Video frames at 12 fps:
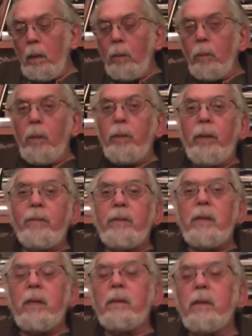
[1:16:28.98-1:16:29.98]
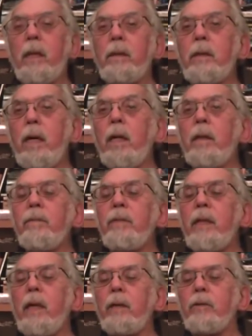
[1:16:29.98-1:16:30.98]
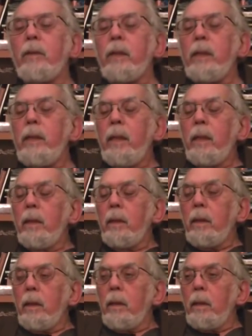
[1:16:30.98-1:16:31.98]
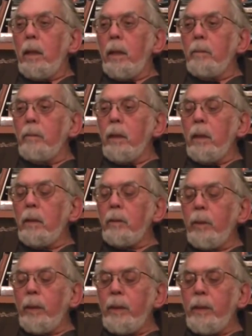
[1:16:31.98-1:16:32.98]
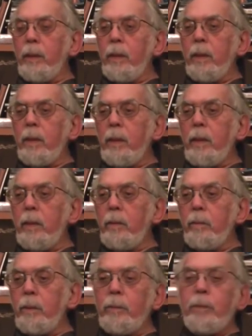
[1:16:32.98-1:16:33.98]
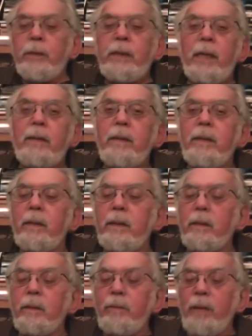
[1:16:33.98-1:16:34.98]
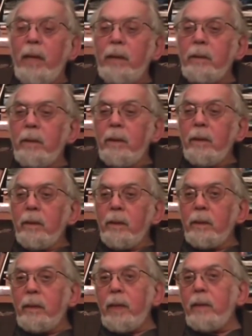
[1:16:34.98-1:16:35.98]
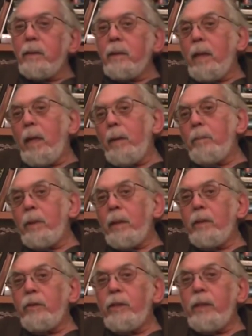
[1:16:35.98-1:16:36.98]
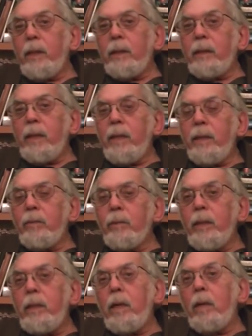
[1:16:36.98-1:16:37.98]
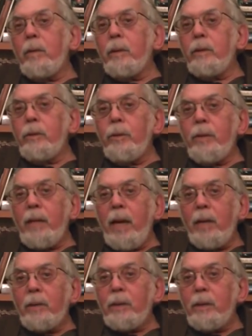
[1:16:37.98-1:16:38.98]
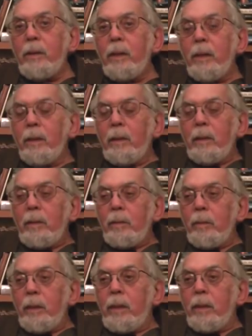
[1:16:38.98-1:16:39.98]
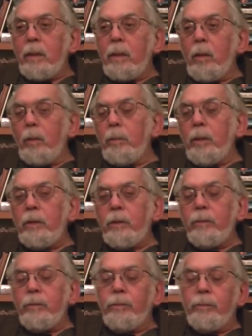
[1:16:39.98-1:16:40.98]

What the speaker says: Well, we have a ton of it actually. We presented this, in fact, a second time at a GSA in Reno in 2000 with a whole bunch of